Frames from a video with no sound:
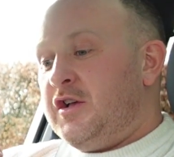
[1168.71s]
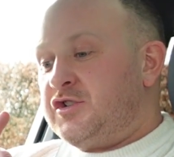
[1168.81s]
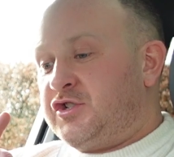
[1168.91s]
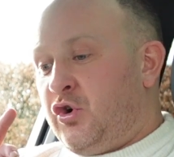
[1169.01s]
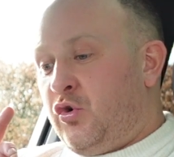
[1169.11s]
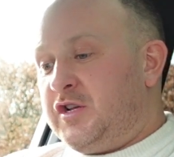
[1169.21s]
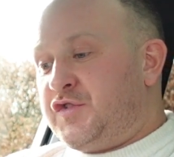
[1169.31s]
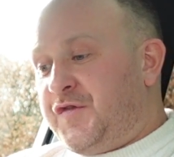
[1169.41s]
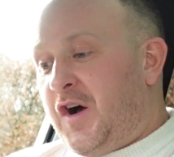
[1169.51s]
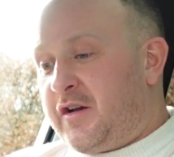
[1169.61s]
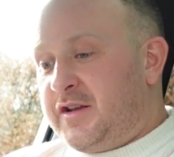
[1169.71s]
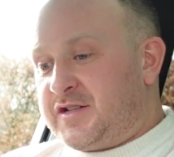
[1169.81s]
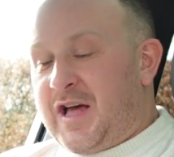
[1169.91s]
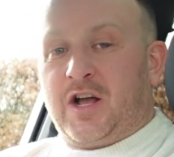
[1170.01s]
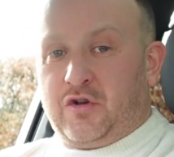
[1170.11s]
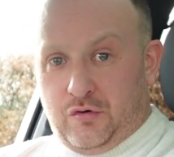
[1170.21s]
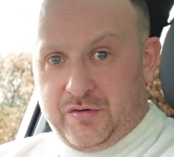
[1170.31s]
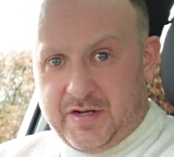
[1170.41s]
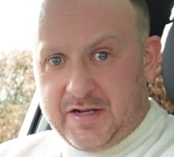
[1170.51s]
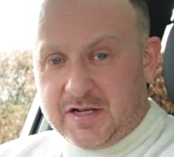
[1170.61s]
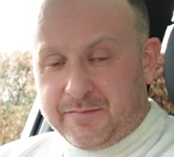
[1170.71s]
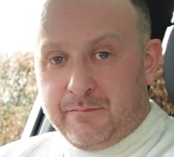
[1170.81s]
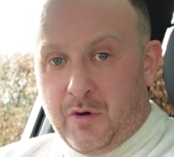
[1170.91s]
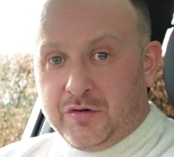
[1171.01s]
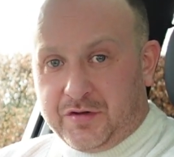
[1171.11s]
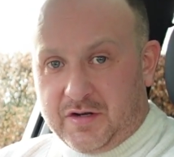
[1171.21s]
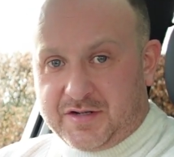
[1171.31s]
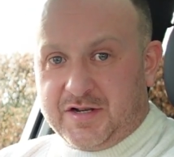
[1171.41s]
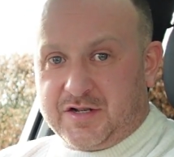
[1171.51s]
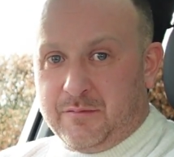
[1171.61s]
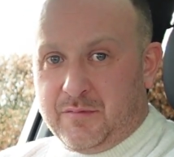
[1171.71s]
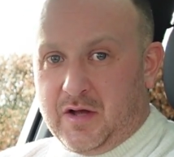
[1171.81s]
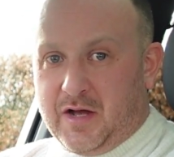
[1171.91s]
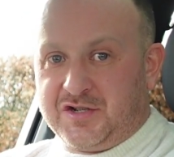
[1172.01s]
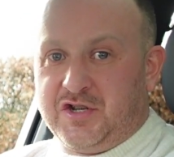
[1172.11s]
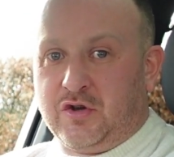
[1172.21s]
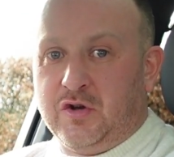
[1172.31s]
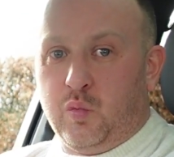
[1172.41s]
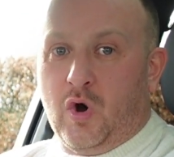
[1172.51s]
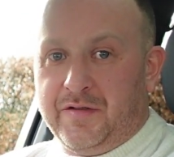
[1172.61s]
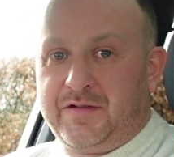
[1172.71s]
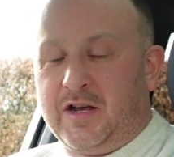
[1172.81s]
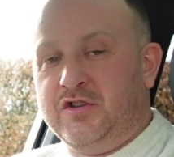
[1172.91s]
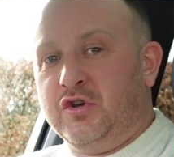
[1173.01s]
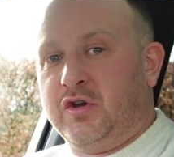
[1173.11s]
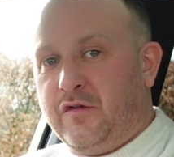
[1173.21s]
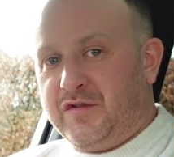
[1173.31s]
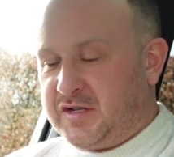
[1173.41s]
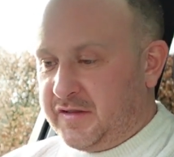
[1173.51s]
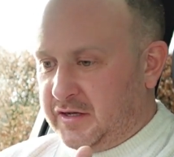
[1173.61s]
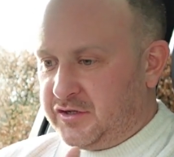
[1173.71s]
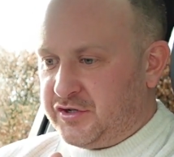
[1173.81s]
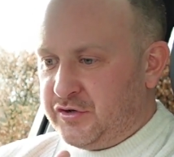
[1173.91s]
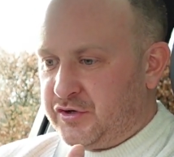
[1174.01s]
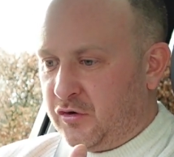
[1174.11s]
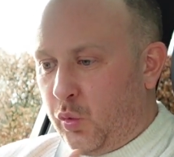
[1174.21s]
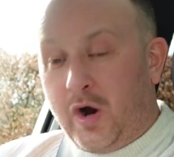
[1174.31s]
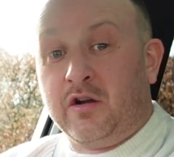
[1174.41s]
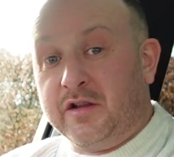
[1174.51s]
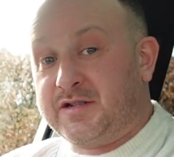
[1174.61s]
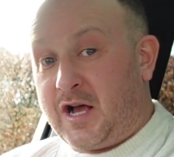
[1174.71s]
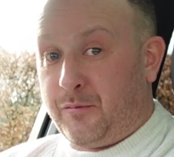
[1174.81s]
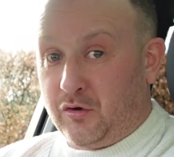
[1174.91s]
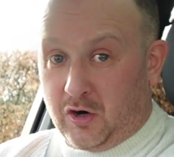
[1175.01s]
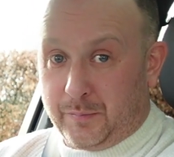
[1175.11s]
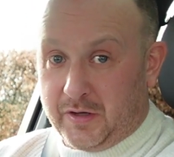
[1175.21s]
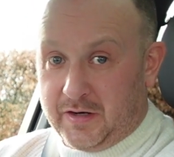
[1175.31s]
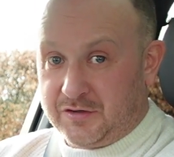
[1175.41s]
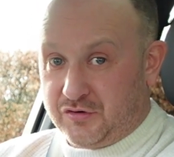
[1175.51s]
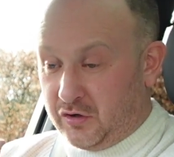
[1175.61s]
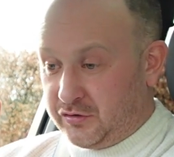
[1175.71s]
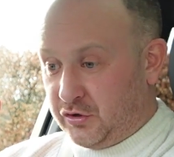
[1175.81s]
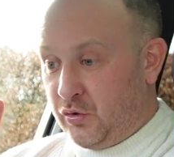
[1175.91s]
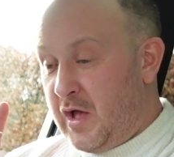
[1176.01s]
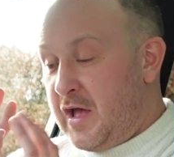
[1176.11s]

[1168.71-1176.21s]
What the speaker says: So as far as that goes, it's as modern a system as you could want, and you can obviously then just use your wireless Apple CarPlay and Android Auto